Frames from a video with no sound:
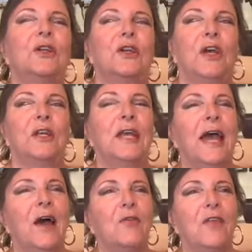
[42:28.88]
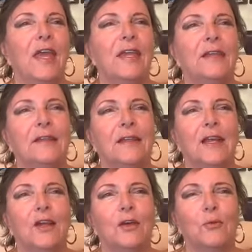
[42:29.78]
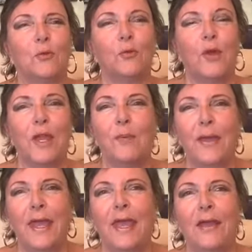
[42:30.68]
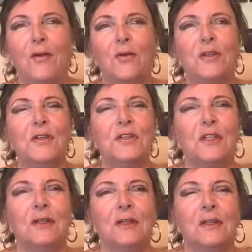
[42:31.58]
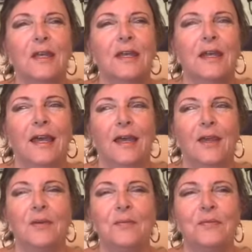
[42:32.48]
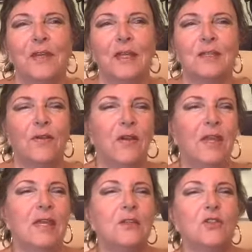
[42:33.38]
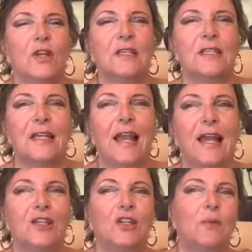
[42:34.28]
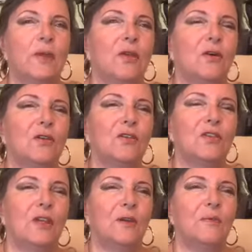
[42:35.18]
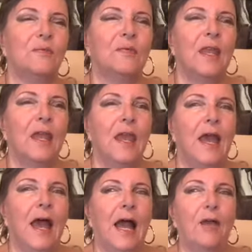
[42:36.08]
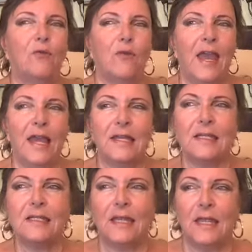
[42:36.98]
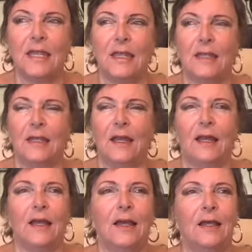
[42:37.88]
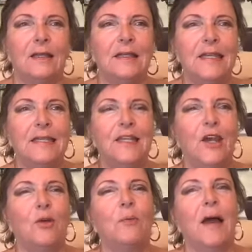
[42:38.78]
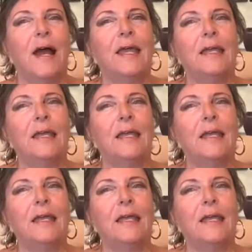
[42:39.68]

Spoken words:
how they reappear, and it's very interesting actually, because I rarely see Nino, my